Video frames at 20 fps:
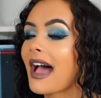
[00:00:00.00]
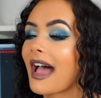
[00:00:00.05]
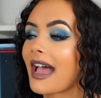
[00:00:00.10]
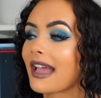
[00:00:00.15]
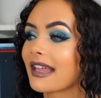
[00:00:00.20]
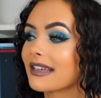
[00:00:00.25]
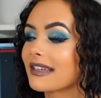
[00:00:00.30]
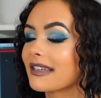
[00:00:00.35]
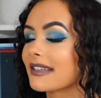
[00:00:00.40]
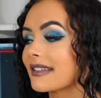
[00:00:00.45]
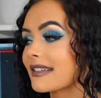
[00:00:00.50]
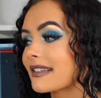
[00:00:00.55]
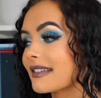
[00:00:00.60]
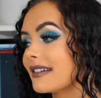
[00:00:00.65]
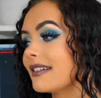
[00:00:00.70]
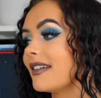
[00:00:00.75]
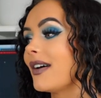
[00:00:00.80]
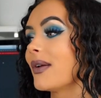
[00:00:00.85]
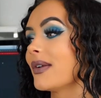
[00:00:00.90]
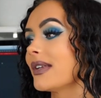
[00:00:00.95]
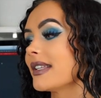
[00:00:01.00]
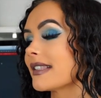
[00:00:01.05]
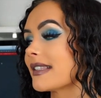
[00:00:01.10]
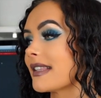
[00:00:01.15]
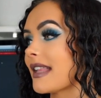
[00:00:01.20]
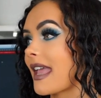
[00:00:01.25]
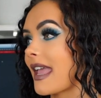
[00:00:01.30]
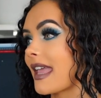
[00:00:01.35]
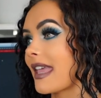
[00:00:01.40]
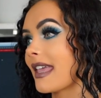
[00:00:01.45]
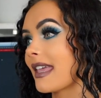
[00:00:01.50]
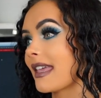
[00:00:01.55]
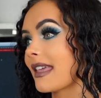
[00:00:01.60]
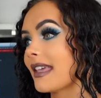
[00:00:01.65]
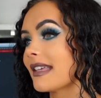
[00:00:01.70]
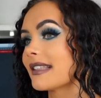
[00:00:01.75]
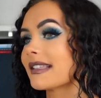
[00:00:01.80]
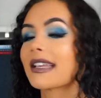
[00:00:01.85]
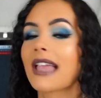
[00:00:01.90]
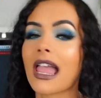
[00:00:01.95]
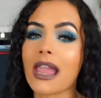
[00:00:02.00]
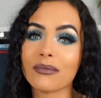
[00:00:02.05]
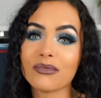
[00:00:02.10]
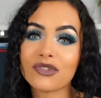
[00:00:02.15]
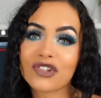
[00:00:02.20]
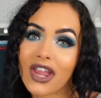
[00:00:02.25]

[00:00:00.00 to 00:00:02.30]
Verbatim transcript: And honestly, it's a game